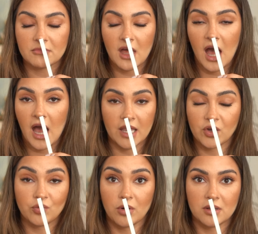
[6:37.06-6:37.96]
high
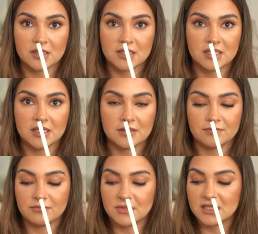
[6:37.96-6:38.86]
quality.
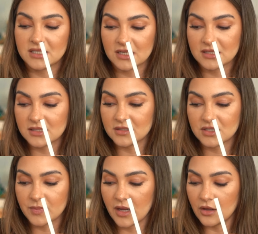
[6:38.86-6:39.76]
It doesn't
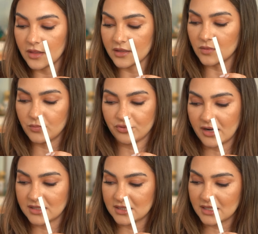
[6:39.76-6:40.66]
smell like the
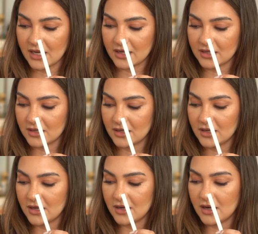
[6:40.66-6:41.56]
price tag.
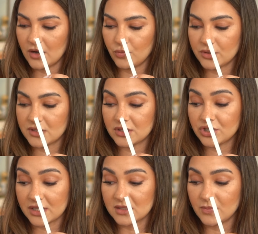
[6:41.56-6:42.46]
I would
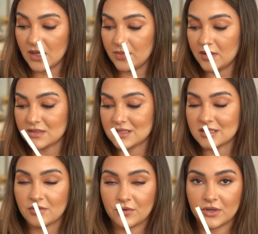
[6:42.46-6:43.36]
suggest maybe this is
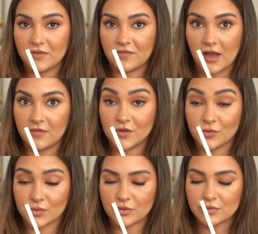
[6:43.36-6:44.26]
thirty-five
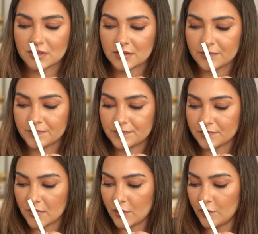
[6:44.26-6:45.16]
euros
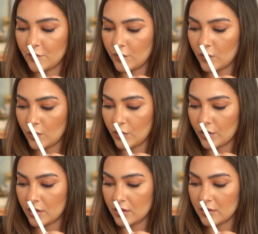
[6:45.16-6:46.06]

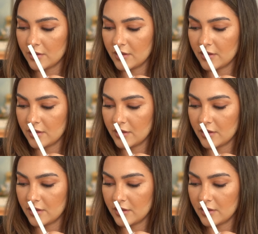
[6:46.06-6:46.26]
for